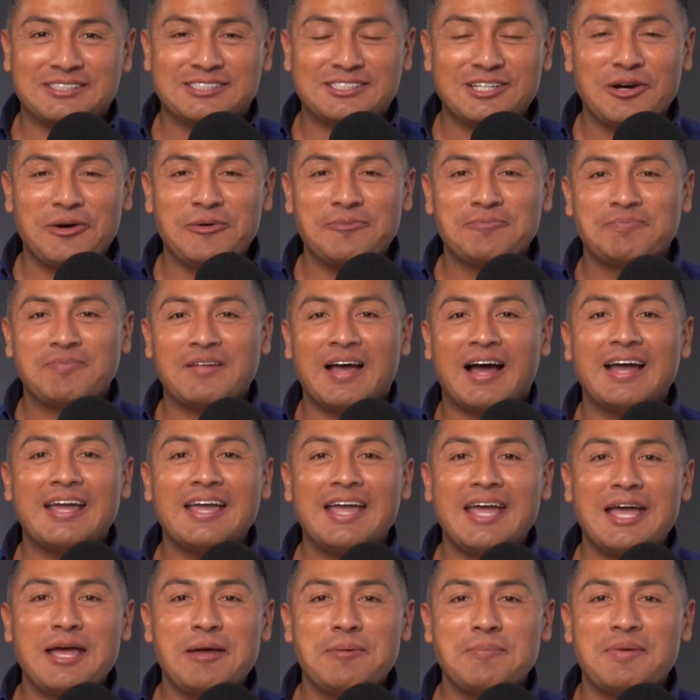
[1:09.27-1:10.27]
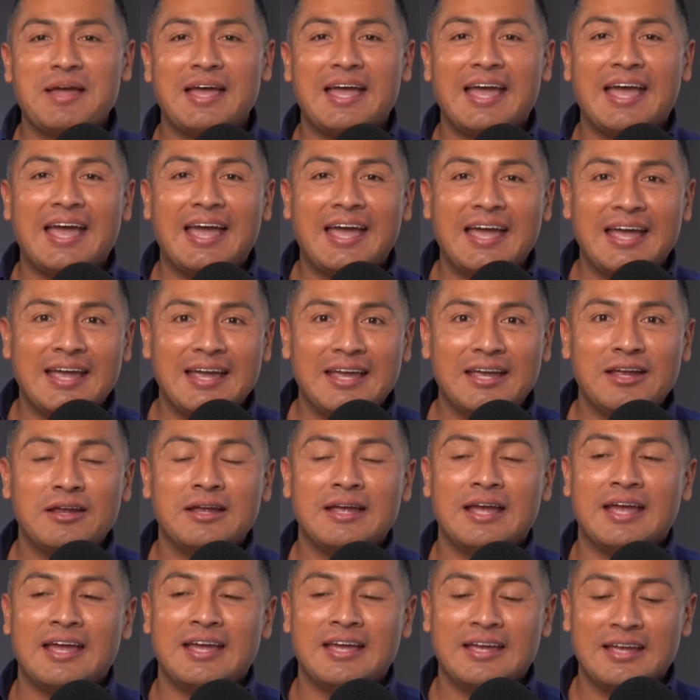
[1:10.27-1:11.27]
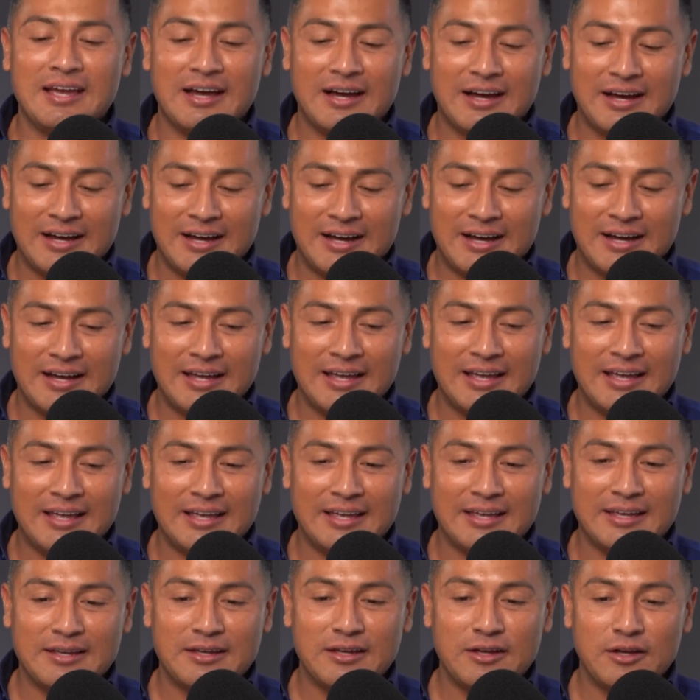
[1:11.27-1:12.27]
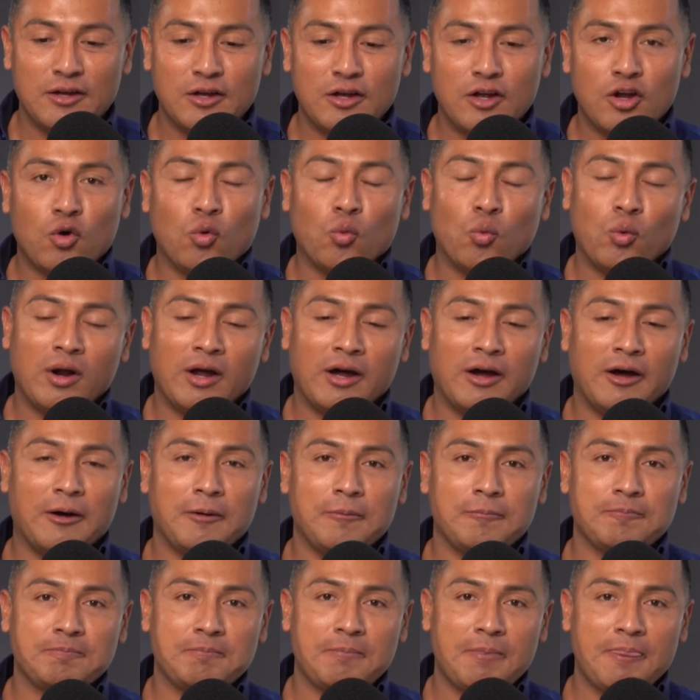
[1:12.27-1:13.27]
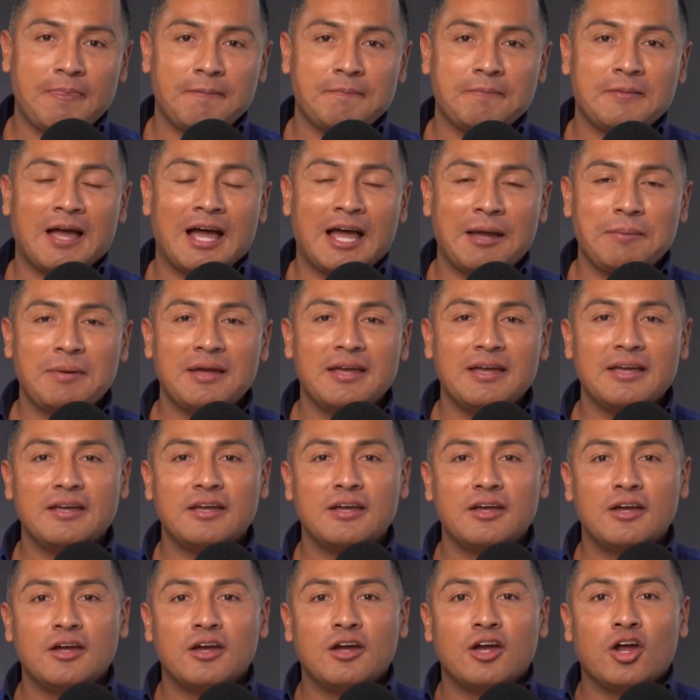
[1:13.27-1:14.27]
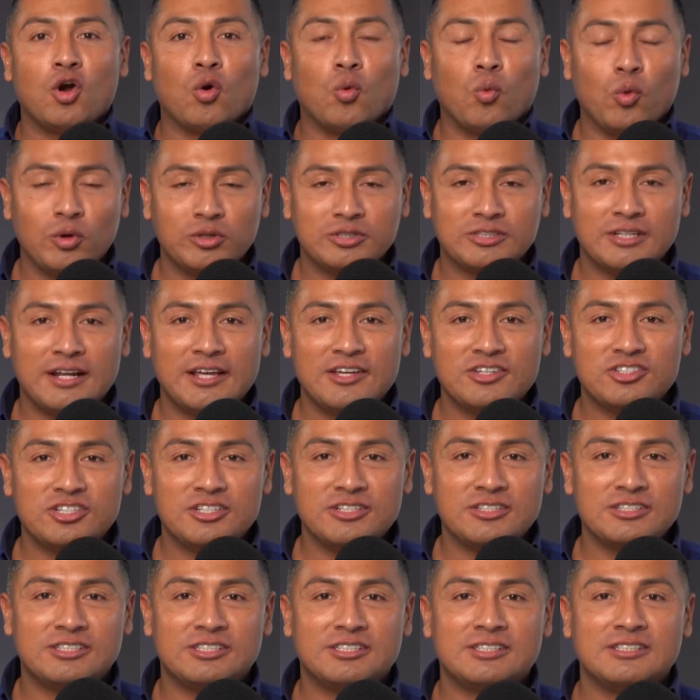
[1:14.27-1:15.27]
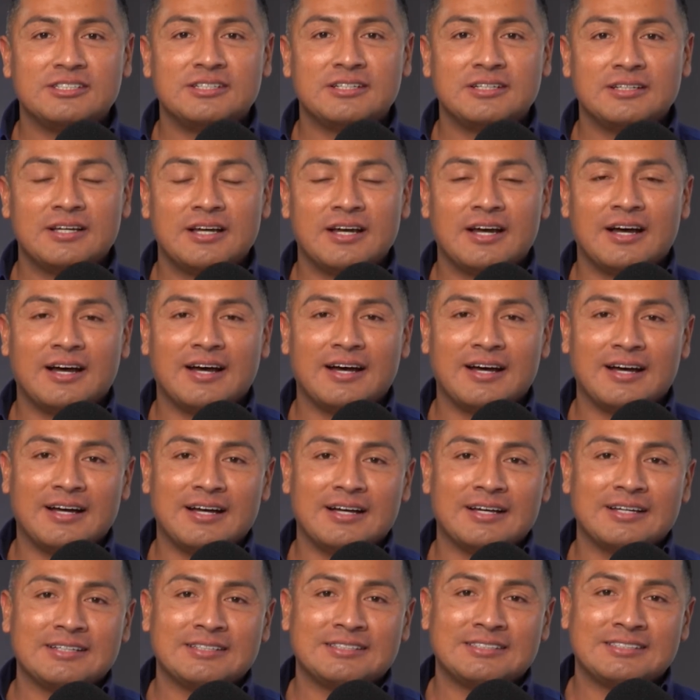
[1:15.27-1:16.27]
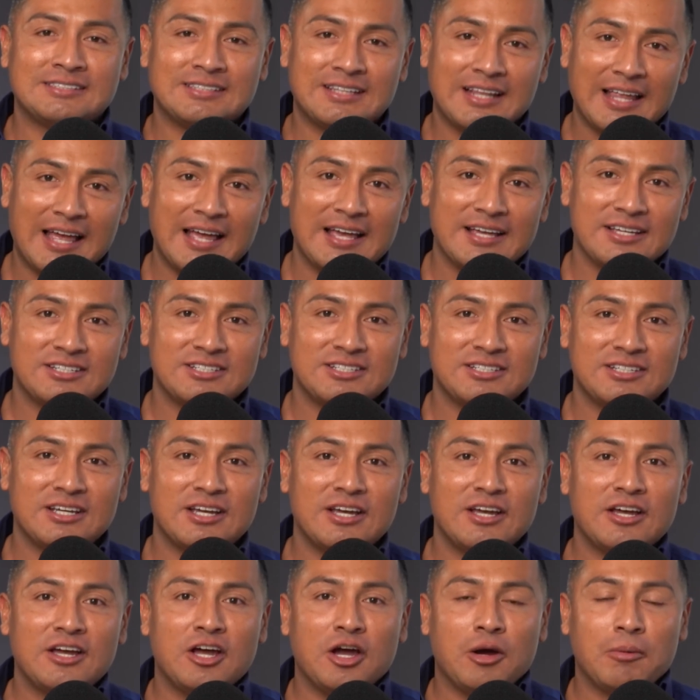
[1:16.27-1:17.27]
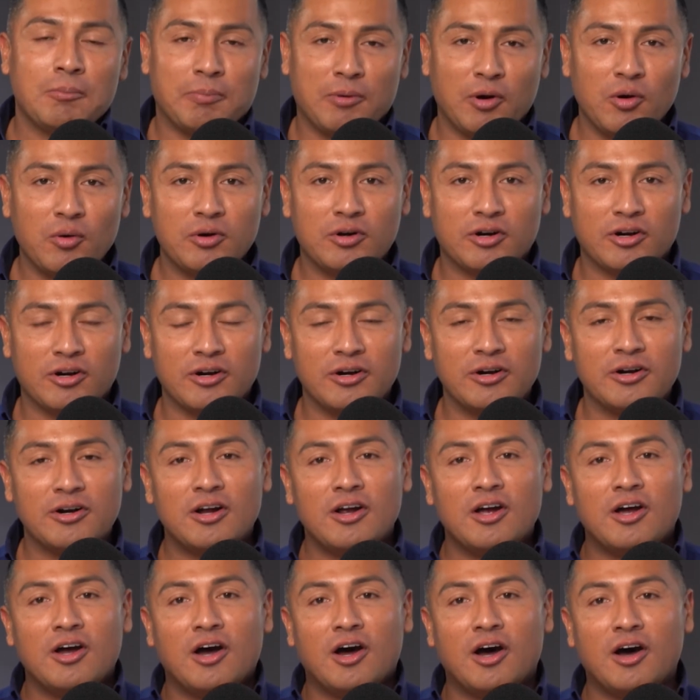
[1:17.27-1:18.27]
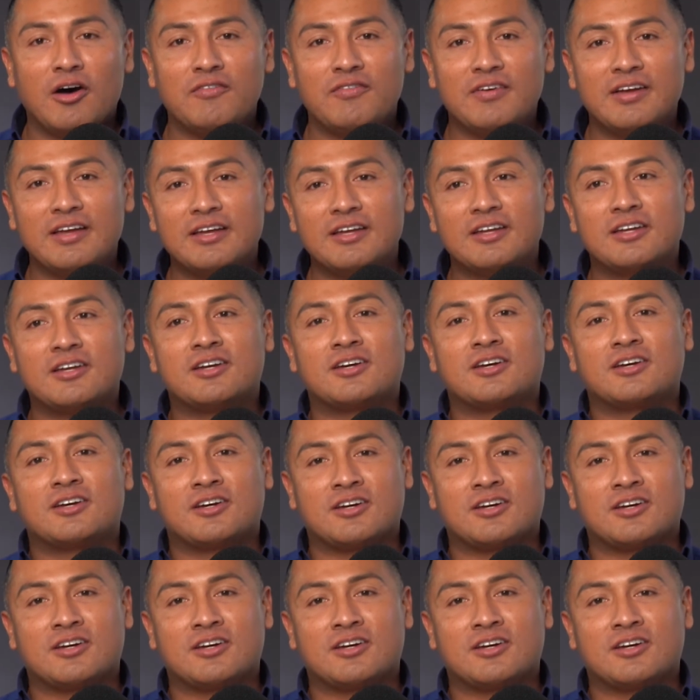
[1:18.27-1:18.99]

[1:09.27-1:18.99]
So I am a a uh, a um, I'm a real estate agent uh, slash broker of a